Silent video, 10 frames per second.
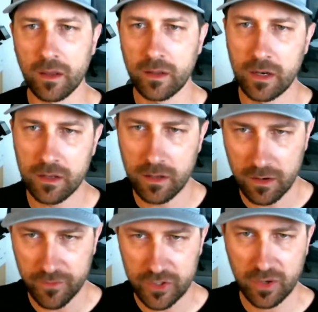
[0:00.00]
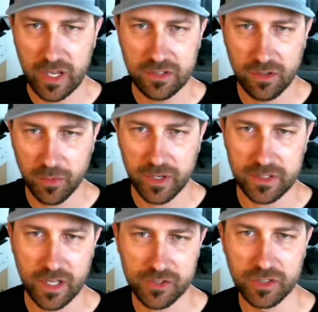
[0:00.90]
and if it's okay too, I want to
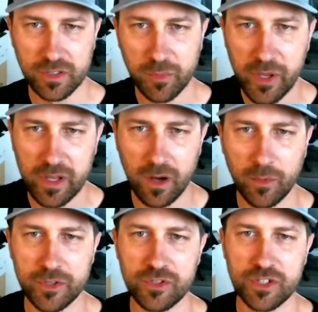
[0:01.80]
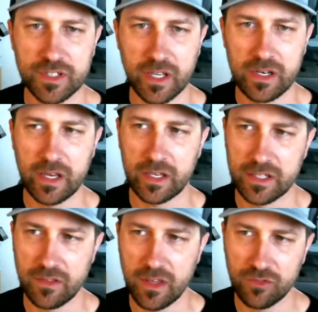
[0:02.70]
touch a little bit on what you just said, Nick, because
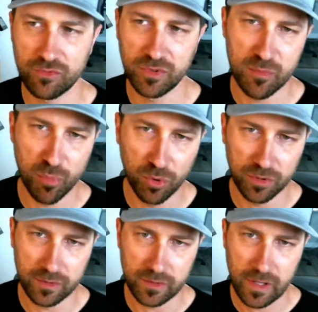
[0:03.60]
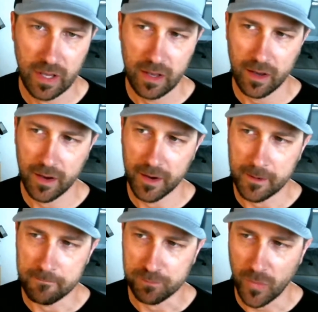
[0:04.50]
I think it's really important.
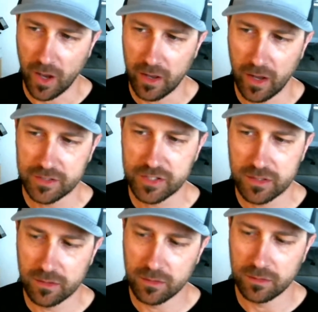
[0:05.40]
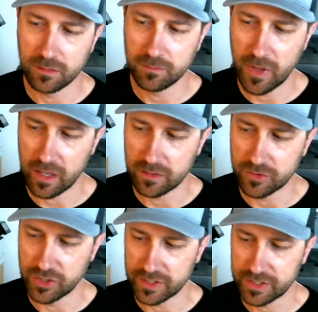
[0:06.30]
I still, man,
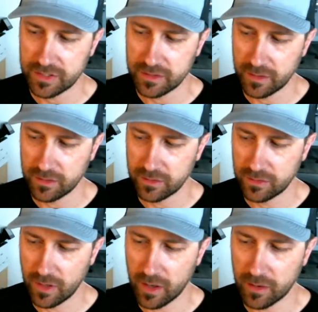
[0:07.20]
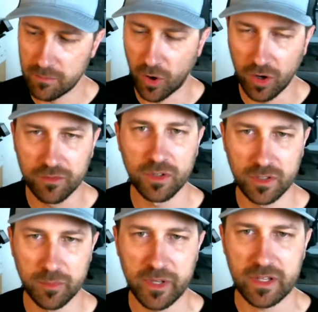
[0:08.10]
just marvel a
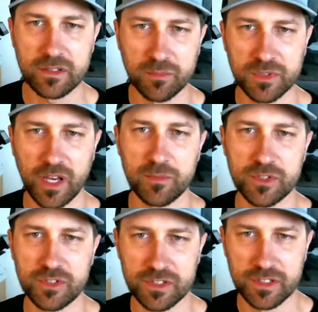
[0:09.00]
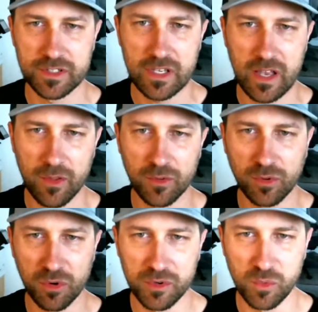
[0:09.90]
little bit at sometimes just to see how the
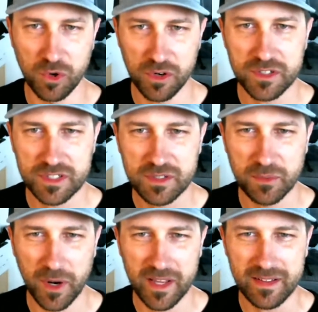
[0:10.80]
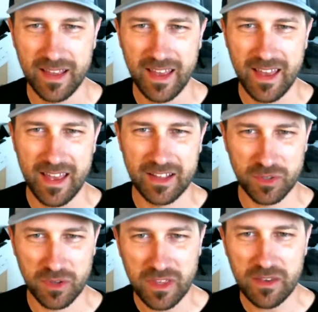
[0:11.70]
Lord works, right? And
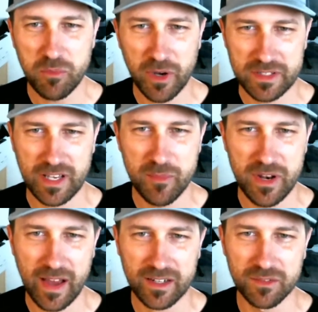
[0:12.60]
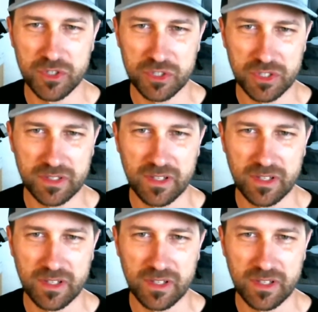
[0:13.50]
so I think even my time at Activision